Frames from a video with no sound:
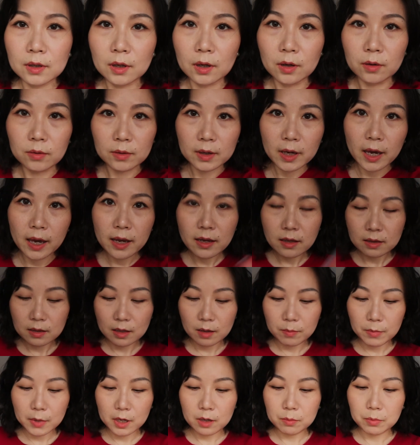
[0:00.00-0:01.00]
Okay,
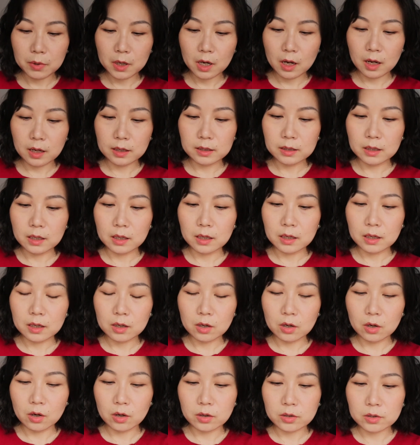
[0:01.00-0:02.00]
let me apply the
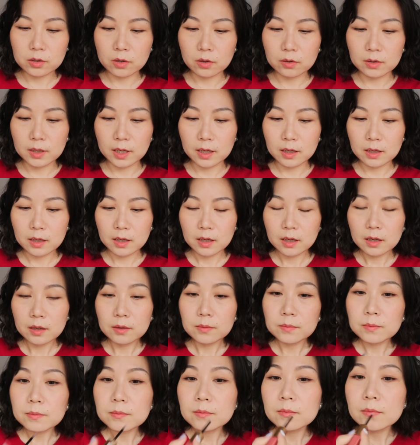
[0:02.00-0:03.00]
gloss on it.
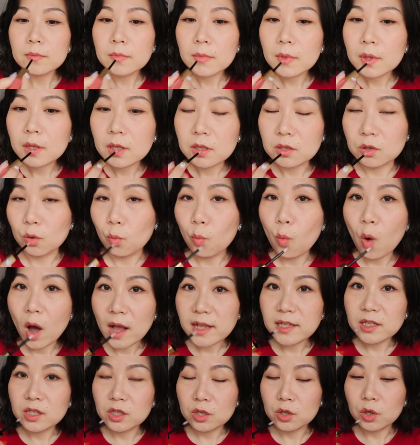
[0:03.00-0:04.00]
So
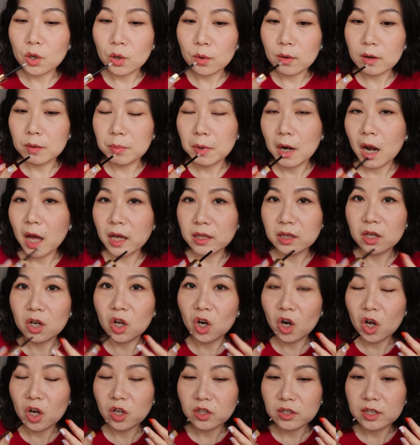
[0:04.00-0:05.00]
once you apply the
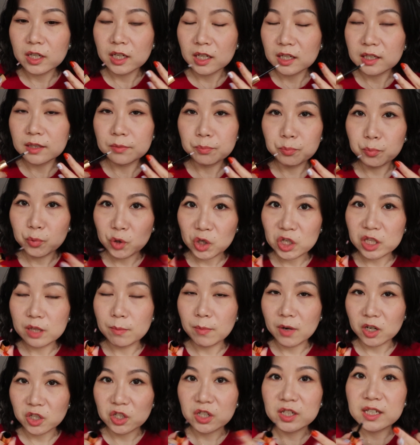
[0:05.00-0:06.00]
gloss, it's pretty
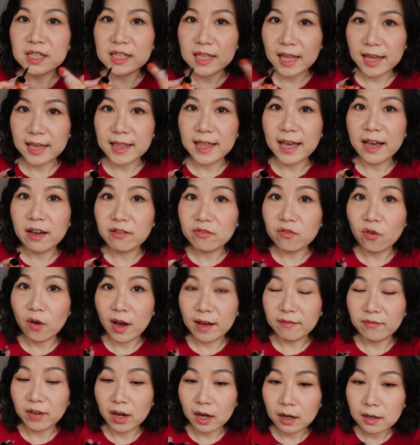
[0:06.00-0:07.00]
much stay there
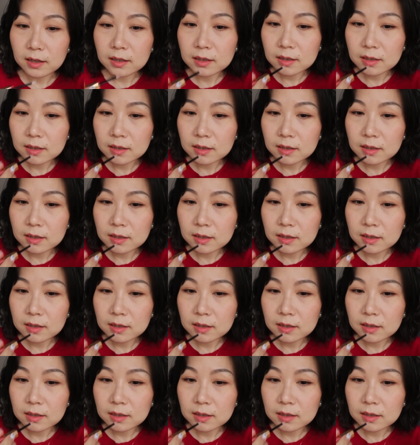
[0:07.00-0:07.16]
forever.